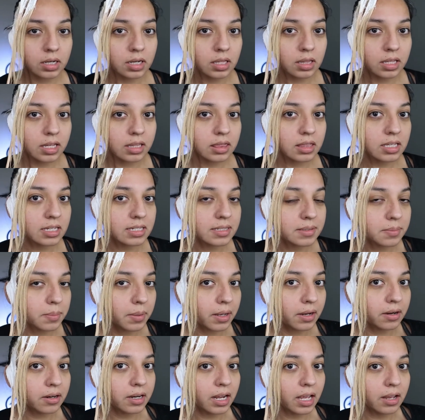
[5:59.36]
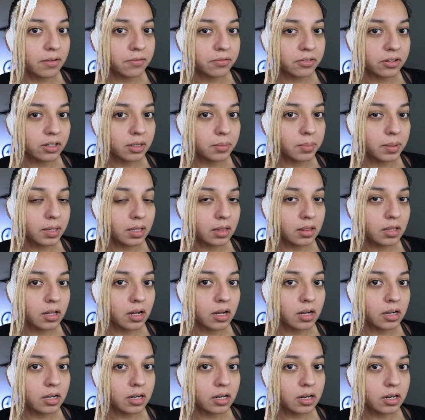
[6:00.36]
gonna let this marinate for a bit
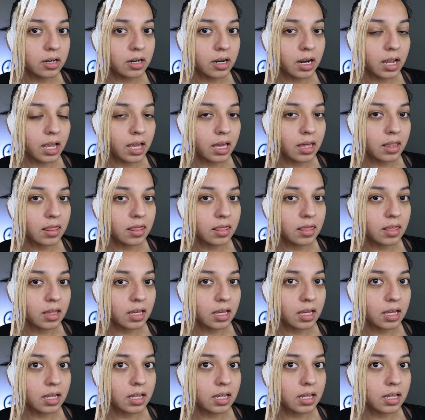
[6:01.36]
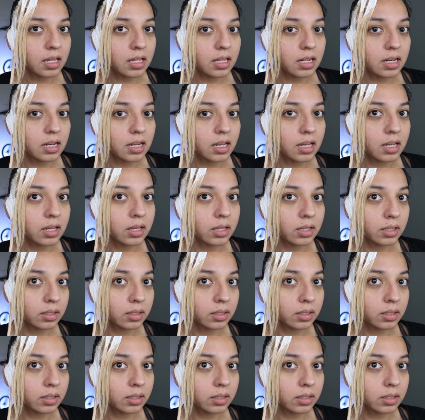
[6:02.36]
longer, and then